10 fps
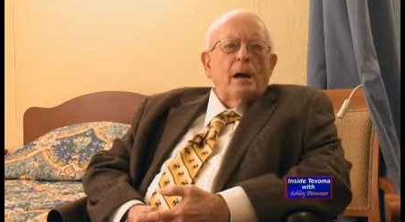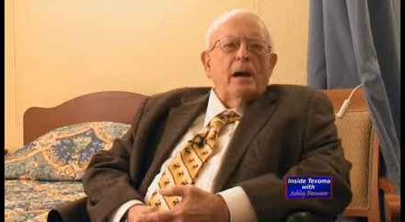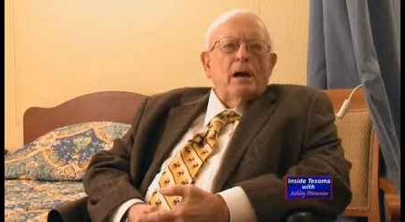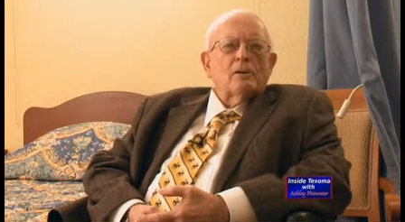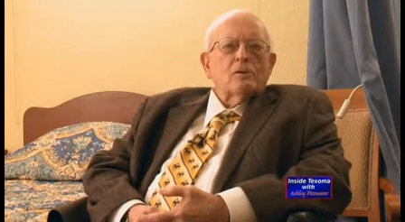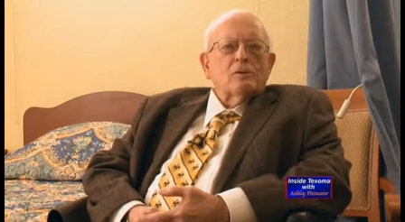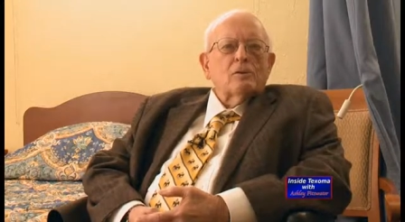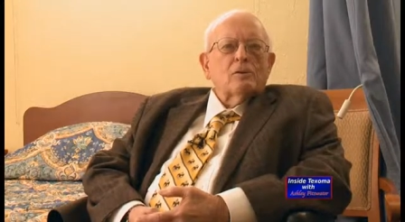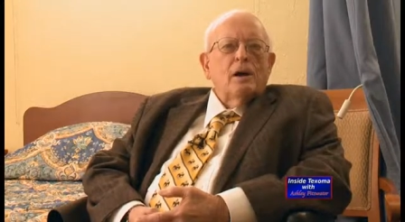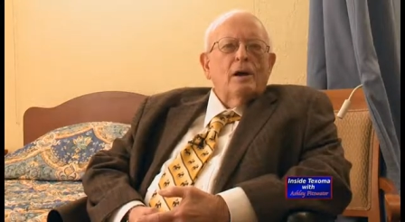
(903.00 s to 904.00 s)
health
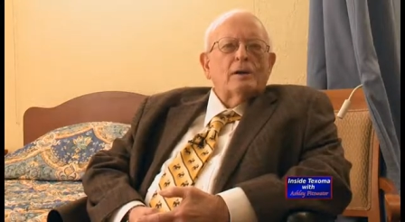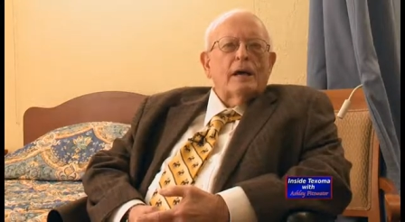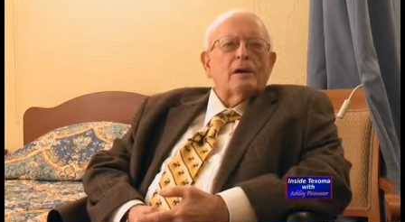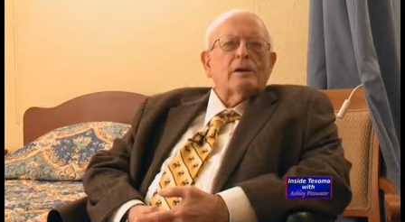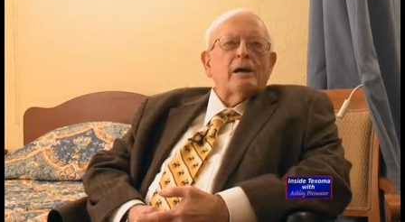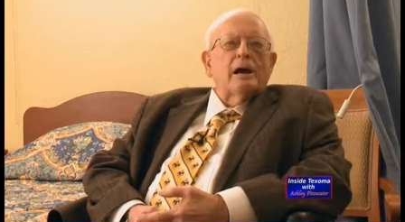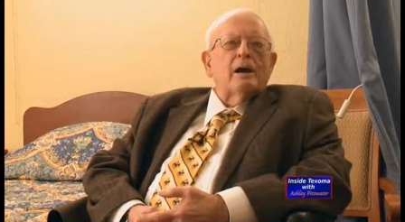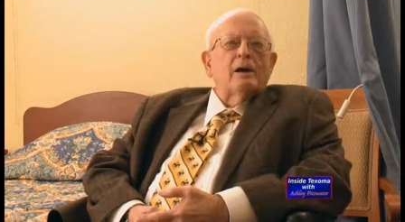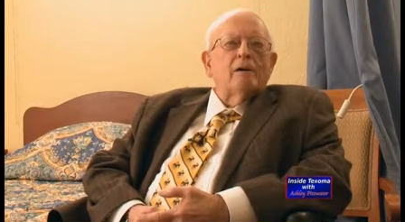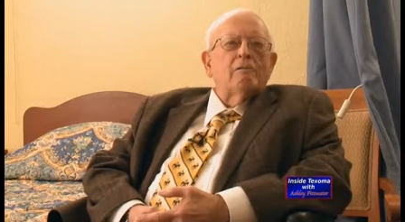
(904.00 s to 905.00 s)
taken care
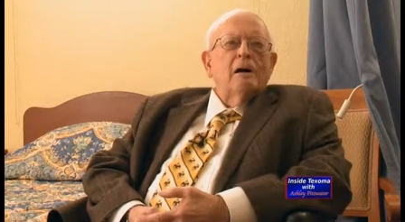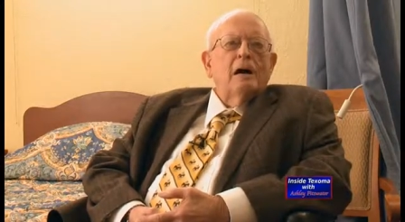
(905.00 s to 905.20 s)
of.